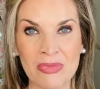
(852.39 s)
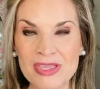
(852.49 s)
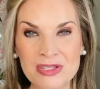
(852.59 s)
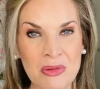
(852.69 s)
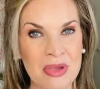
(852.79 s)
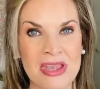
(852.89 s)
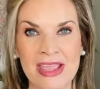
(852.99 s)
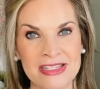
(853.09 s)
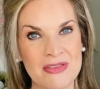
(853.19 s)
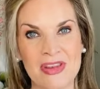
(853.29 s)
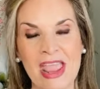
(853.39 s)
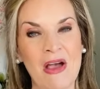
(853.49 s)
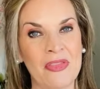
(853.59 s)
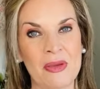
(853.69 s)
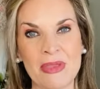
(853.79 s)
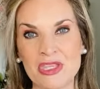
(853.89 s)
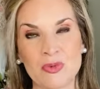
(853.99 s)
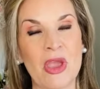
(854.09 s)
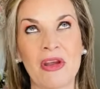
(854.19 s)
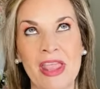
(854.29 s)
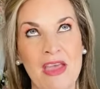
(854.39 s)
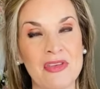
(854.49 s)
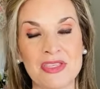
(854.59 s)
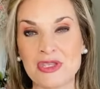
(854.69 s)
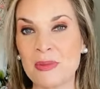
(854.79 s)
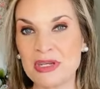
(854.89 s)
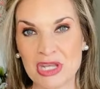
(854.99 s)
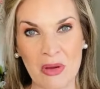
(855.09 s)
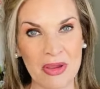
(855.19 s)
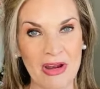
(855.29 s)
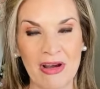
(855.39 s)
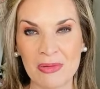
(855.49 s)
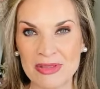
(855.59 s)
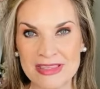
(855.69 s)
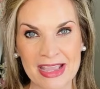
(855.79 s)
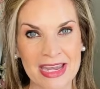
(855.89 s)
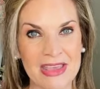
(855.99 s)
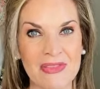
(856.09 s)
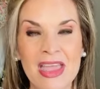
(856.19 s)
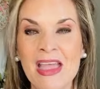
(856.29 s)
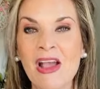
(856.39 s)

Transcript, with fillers: Please don't put negativity out there because we already have so much going on with negative